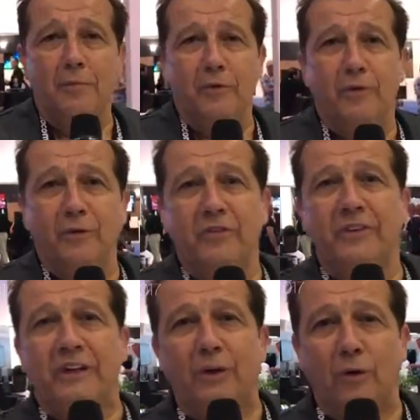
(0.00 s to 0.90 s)
I'm the
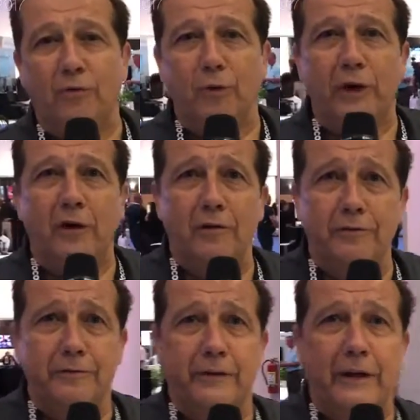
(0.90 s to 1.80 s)
CEO of Winnov,
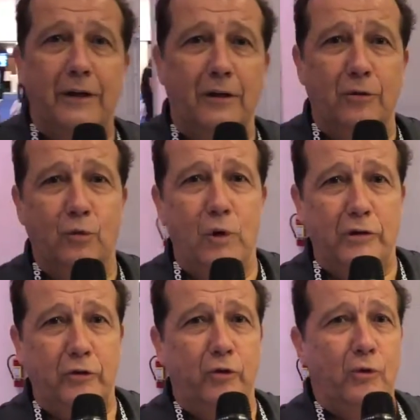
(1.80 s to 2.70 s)
and
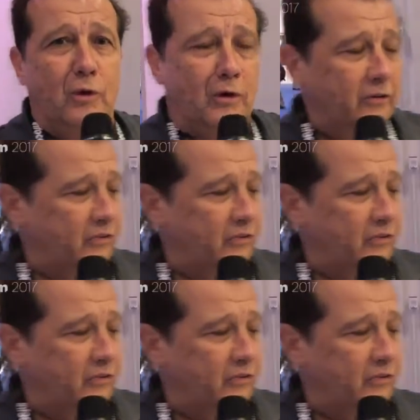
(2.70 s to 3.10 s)
what you are